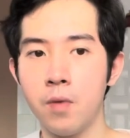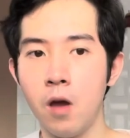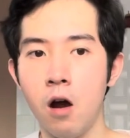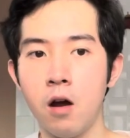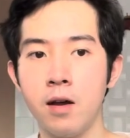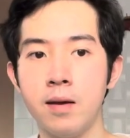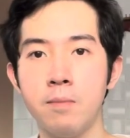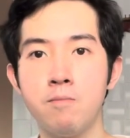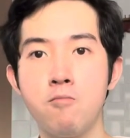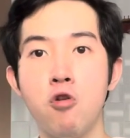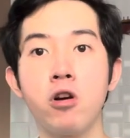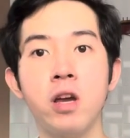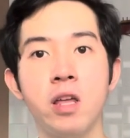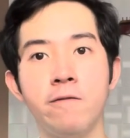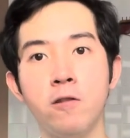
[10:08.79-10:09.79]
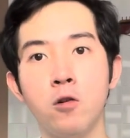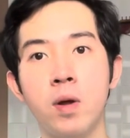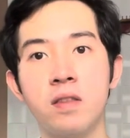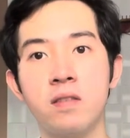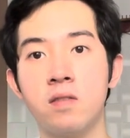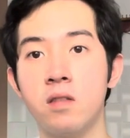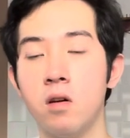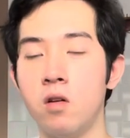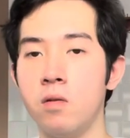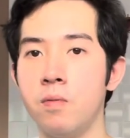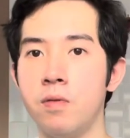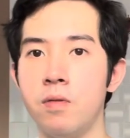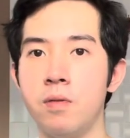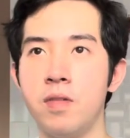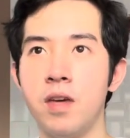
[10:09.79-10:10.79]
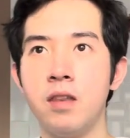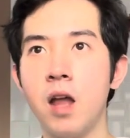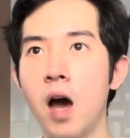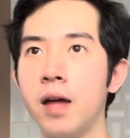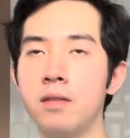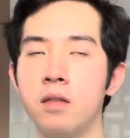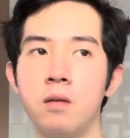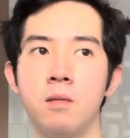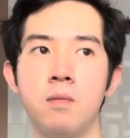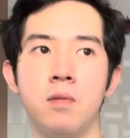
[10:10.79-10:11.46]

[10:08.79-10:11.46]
are more influenced than not.